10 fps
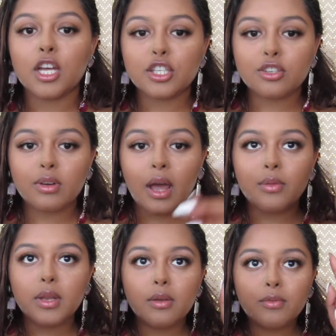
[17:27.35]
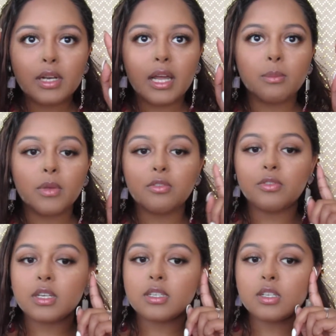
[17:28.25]
So now that I feel like my
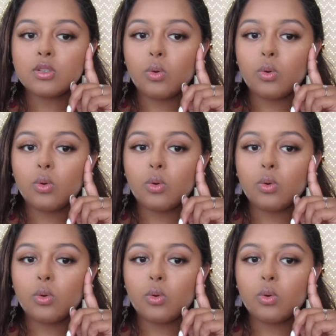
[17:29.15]
face is